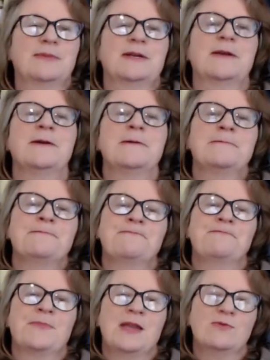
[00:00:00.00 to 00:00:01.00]
But
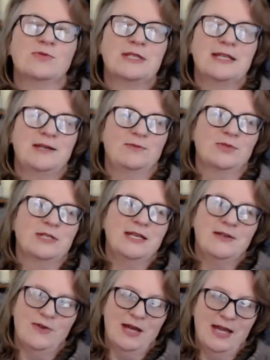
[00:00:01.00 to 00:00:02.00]
we'll see
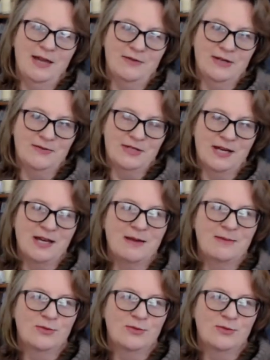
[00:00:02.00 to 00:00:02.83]
if I have enough time,